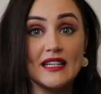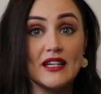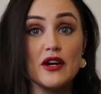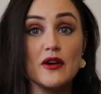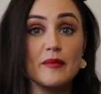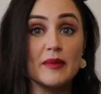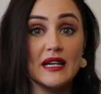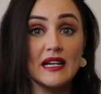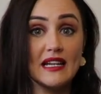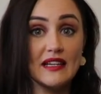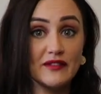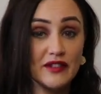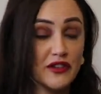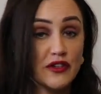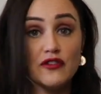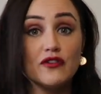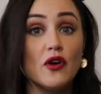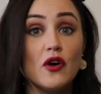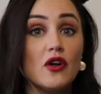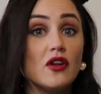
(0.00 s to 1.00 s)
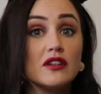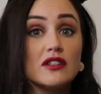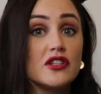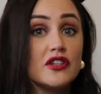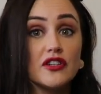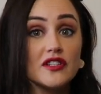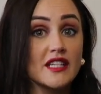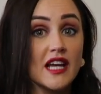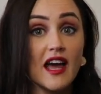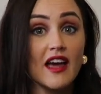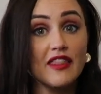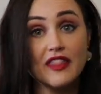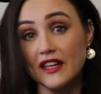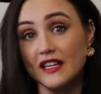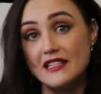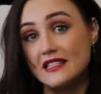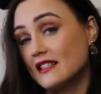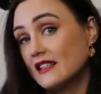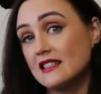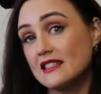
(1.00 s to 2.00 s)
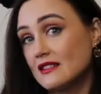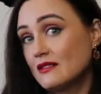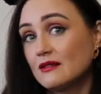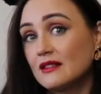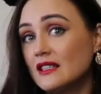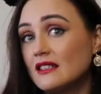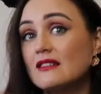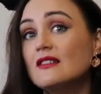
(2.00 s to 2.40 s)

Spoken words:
go up in a lift and you fall to your death. It's